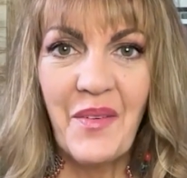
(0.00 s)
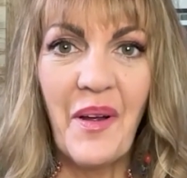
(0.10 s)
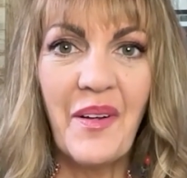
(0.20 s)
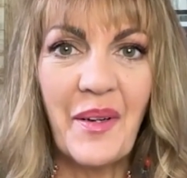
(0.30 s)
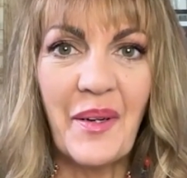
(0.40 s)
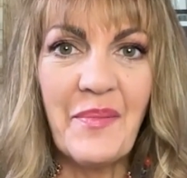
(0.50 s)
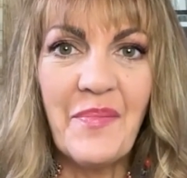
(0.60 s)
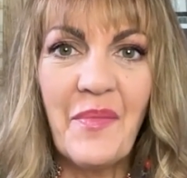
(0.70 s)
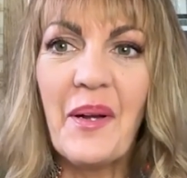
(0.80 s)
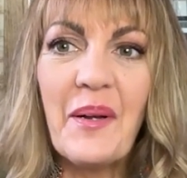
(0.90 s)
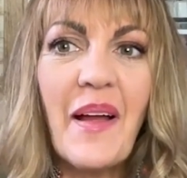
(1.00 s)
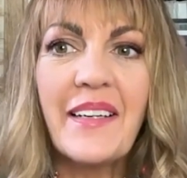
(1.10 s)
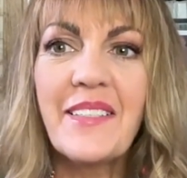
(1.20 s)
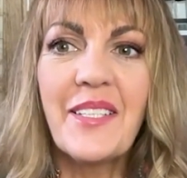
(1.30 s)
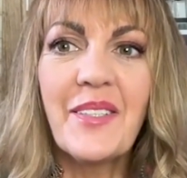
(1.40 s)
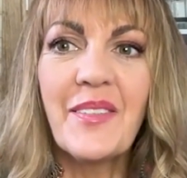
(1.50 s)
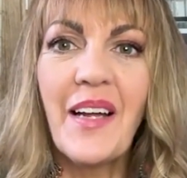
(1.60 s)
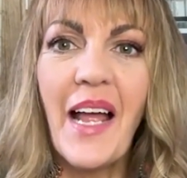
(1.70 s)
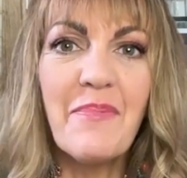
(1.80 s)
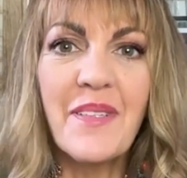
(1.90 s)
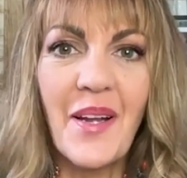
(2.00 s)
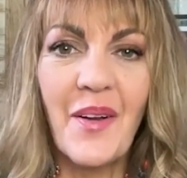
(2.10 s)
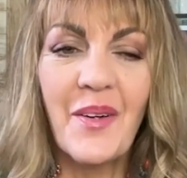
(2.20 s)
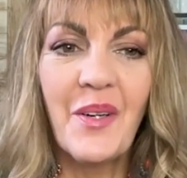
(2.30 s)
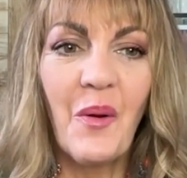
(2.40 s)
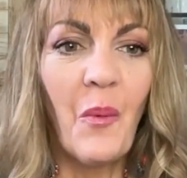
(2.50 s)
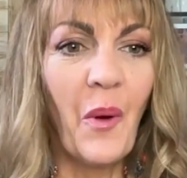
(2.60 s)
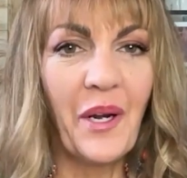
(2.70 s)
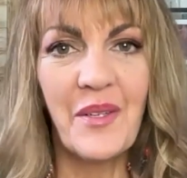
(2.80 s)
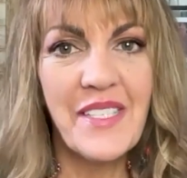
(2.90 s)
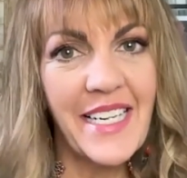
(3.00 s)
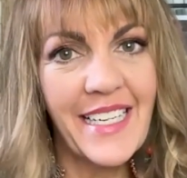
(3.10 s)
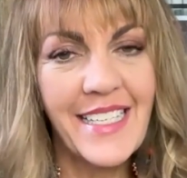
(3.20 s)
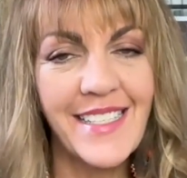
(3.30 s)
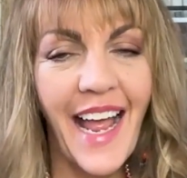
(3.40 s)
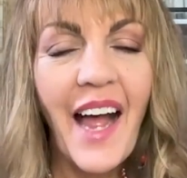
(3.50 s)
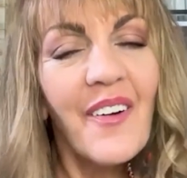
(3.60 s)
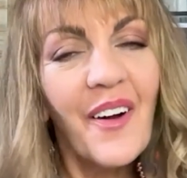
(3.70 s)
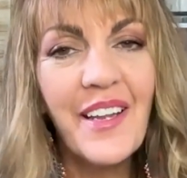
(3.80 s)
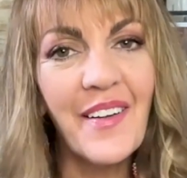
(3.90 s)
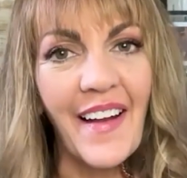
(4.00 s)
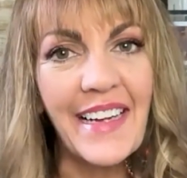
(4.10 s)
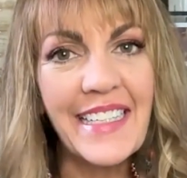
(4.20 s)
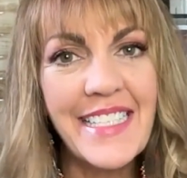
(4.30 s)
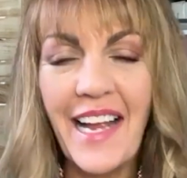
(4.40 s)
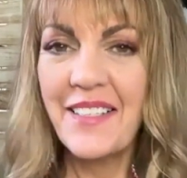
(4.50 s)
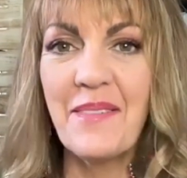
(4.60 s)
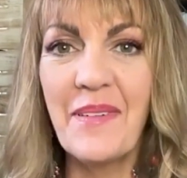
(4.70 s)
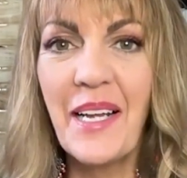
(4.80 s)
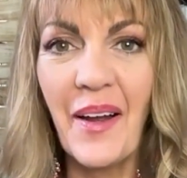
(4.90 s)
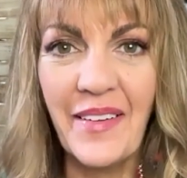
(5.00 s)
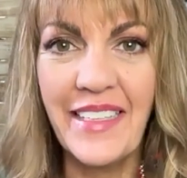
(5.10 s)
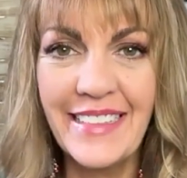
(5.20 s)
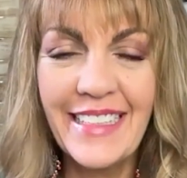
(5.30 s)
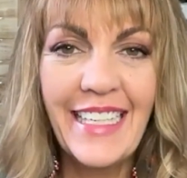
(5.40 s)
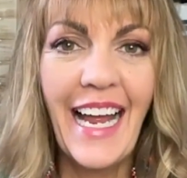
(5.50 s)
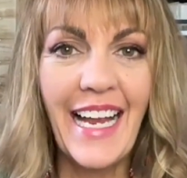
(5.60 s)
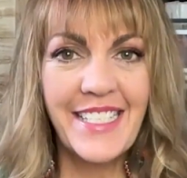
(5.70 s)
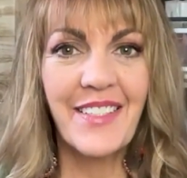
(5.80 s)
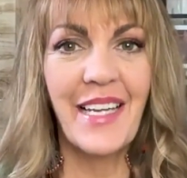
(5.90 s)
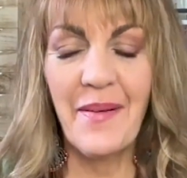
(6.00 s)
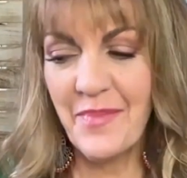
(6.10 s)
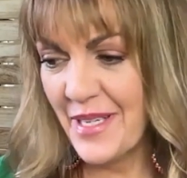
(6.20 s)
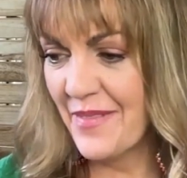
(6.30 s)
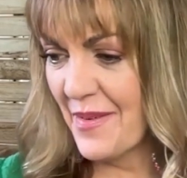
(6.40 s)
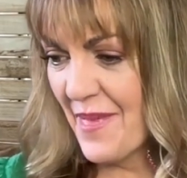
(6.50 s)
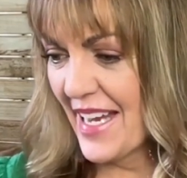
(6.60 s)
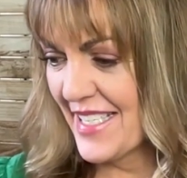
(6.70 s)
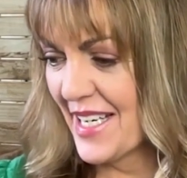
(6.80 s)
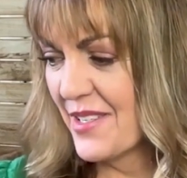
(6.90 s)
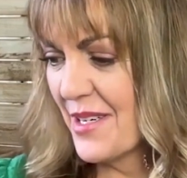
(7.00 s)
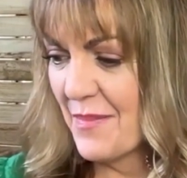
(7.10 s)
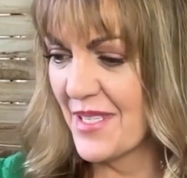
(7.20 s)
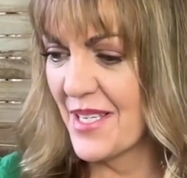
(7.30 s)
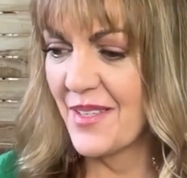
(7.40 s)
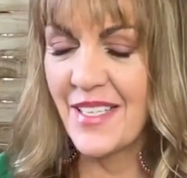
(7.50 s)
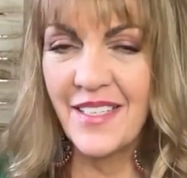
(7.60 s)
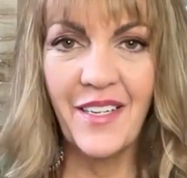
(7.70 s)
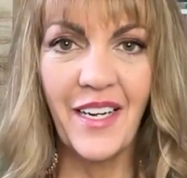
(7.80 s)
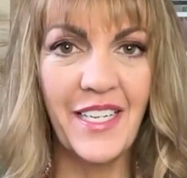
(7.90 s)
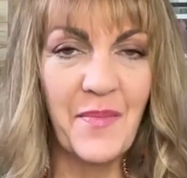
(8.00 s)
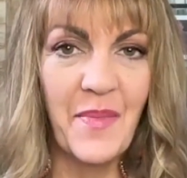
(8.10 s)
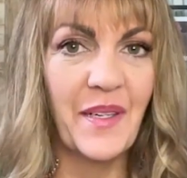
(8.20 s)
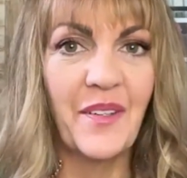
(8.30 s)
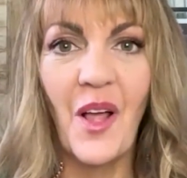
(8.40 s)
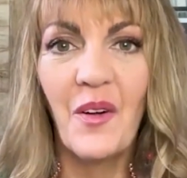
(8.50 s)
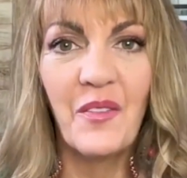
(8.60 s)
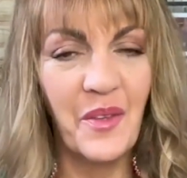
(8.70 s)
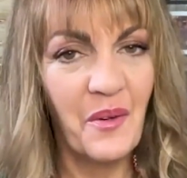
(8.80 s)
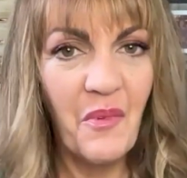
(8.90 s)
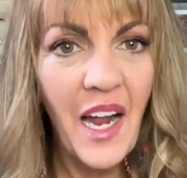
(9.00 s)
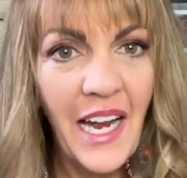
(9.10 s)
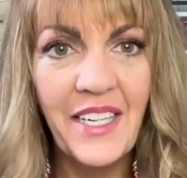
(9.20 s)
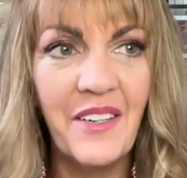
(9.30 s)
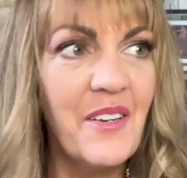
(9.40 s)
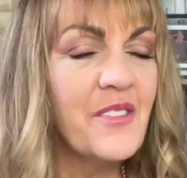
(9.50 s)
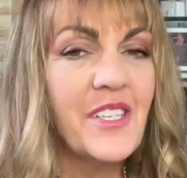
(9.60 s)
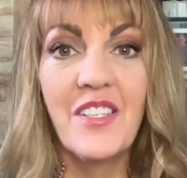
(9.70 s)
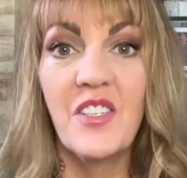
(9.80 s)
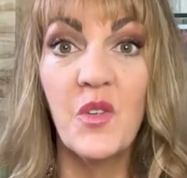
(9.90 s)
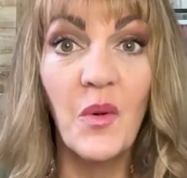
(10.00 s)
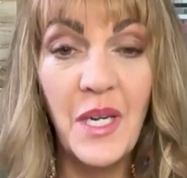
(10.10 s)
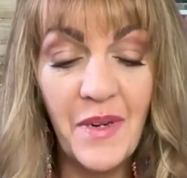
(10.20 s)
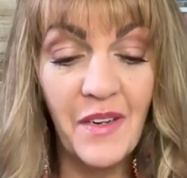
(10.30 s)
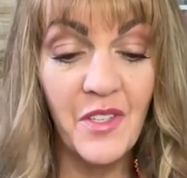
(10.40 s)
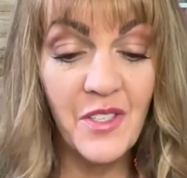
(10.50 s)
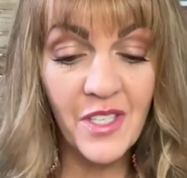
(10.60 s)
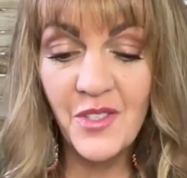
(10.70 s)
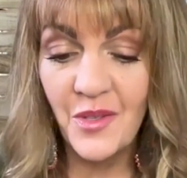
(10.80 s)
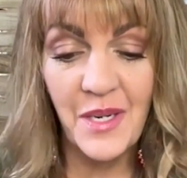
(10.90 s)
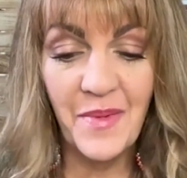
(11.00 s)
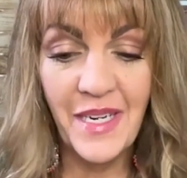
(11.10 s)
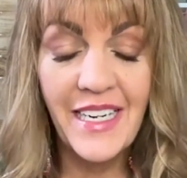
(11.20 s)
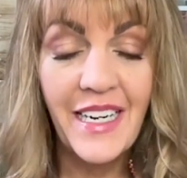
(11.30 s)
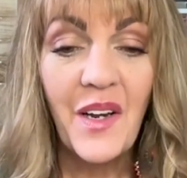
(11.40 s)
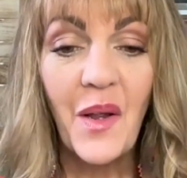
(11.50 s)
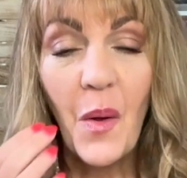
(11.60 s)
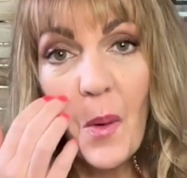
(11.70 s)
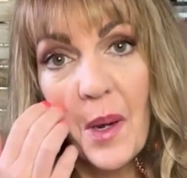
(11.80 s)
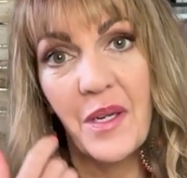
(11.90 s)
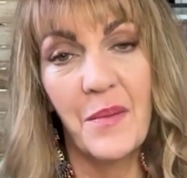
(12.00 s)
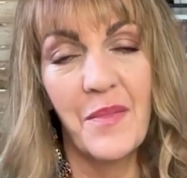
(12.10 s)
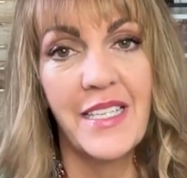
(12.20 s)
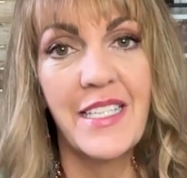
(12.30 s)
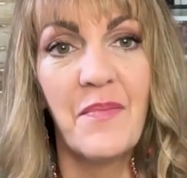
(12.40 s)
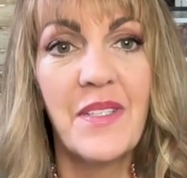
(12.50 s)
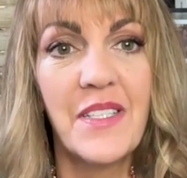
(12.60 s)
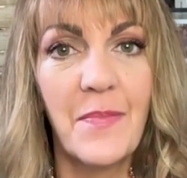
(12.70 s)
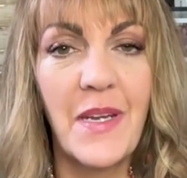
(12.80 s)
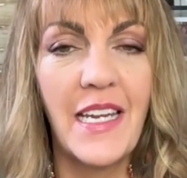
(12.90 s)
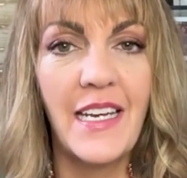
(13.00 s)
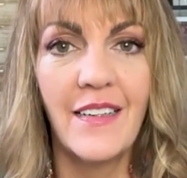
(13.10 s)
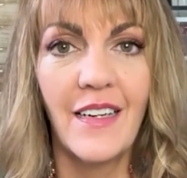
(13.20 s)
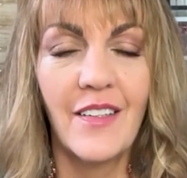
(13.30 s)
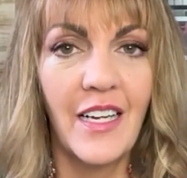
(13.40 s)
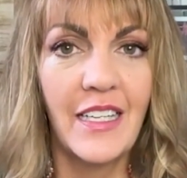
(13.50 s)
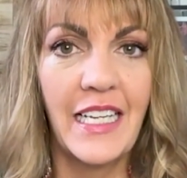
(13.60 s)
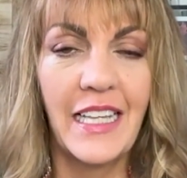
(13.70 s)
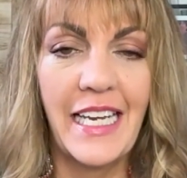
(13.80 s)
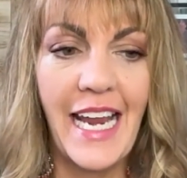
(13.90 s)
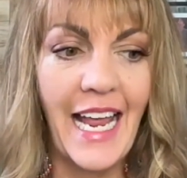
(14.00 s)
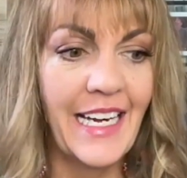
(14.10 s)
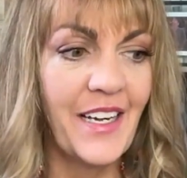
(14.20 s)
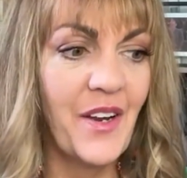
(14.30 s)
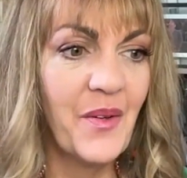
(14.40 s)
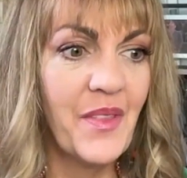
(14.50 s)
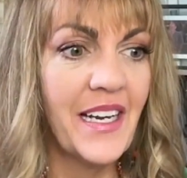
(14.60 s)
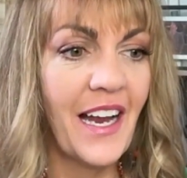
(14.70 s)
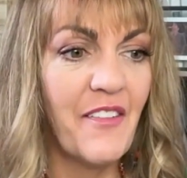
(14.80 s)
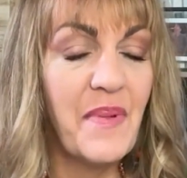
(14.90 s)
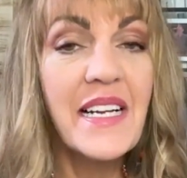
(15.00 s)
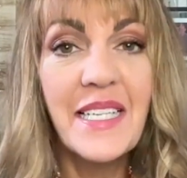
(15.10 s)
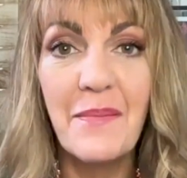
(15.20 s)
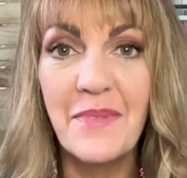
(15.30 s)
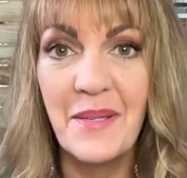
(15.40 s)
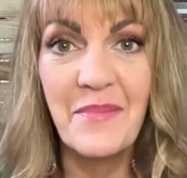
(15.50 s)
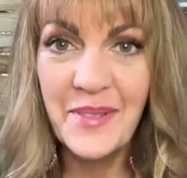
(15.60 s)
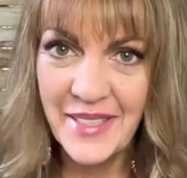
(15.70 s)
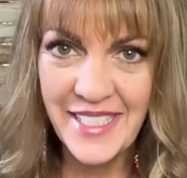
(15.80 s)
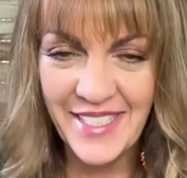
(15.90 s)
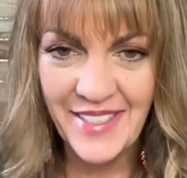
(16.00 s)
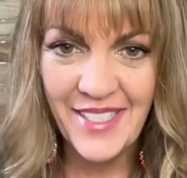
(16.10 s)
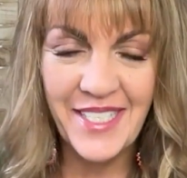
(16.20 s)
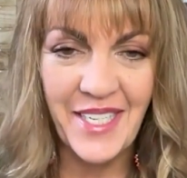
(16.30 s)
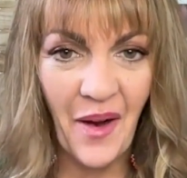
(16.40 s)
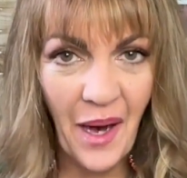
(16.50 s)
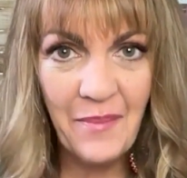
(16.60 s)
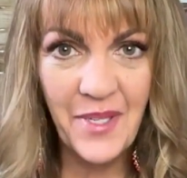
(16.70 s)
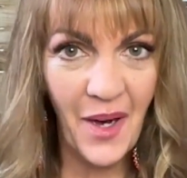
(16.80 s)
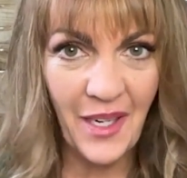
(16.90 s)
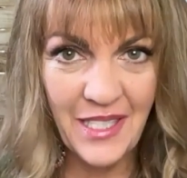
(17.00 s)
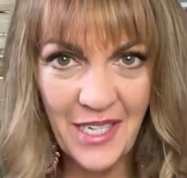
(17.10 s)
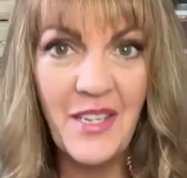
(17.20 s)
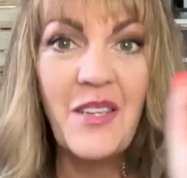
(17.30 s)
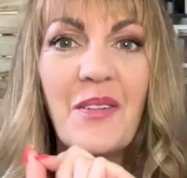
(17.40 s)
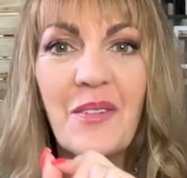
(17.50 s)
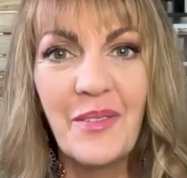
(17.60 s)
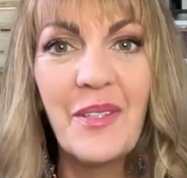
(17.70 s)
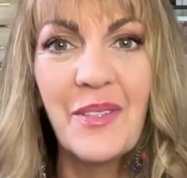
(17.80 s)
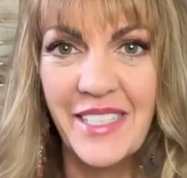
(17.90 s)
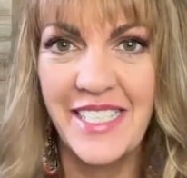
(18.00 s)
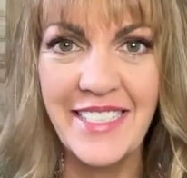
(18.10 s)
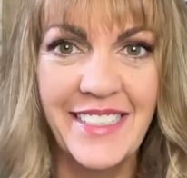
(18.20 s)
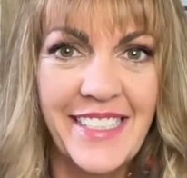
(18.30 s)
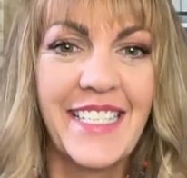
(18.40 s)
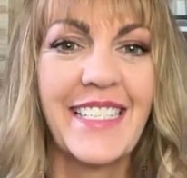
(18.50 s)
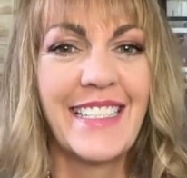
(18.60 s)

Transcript: welcome. Welcome back to episode 106. How are you guys? How's it been going? I still can't believe I passed 100 episodes and you guys have been along for the ride, or you're just joining me. If you're just joining me, welcome, because I've been speaking a lot lately and I know that I've picked up some new listeners. So I'm talking to you, new listeners.